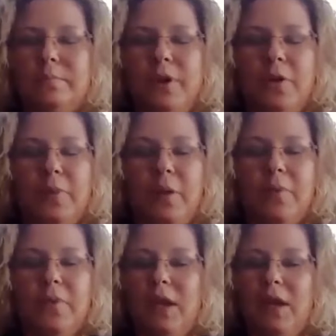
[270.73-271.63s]

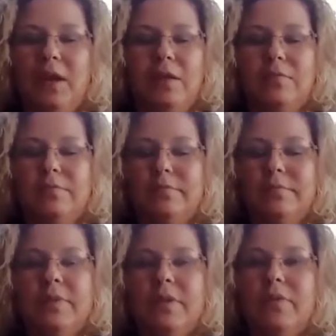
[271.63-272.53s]
homeopathy in
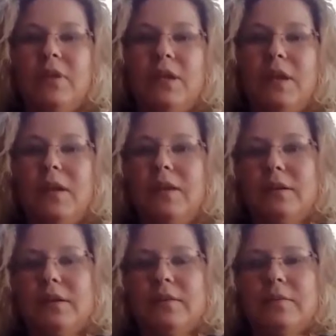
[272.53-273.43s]

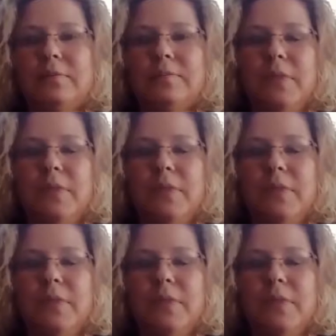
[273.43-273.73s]
1796.